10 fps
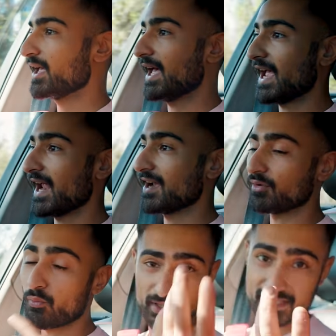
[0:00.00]
And
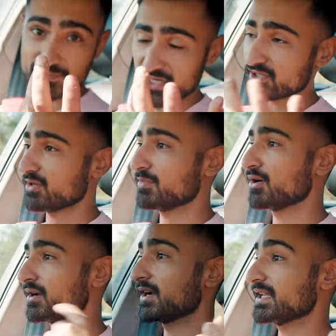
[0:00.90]
what is special
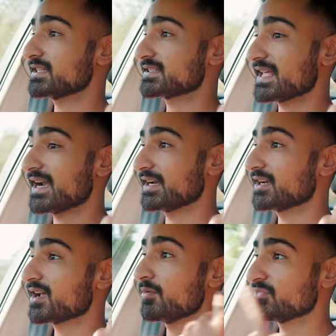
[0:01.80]
about it is that
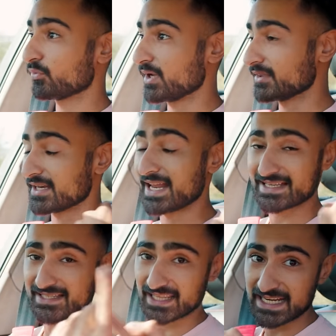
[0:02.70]
it comes with an
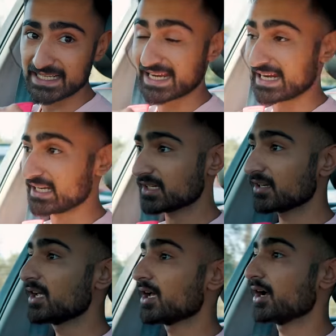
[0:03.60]
S line kit,
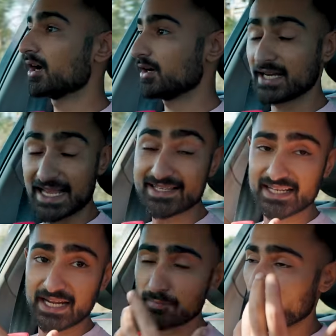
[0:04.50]
uh, an S
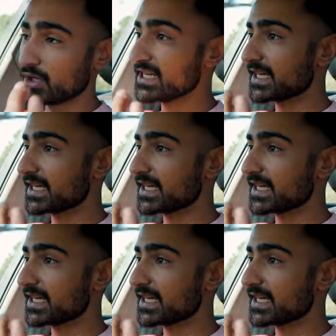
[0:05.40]
line body